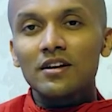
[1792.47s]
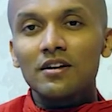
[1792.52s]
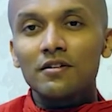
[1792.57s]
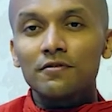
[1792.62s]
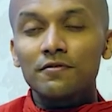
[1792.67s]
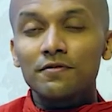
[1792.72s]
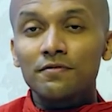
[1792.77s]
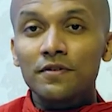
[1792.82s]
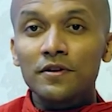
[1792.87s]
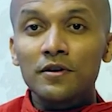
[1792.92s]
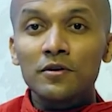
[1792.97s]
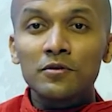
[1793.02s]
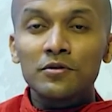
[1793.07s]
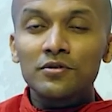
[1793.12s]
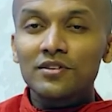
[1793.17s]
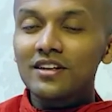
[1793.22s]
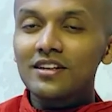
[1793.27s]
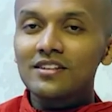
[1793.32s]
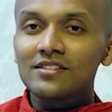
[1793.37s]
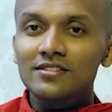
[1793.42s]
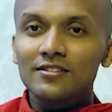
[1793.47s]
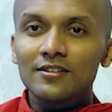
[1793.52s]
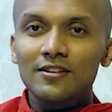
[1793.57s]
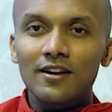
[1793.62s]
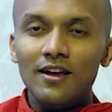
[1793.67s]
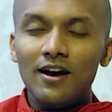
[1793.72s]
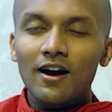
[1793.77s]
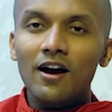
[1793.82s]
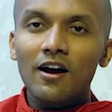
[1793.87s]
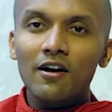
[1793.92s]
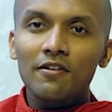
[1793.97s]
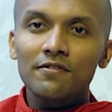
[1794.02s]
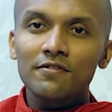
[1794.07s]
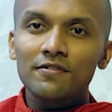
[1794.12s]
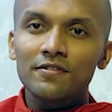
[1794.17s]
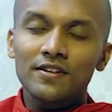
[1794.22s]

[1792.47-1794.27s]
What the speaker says: furious laugh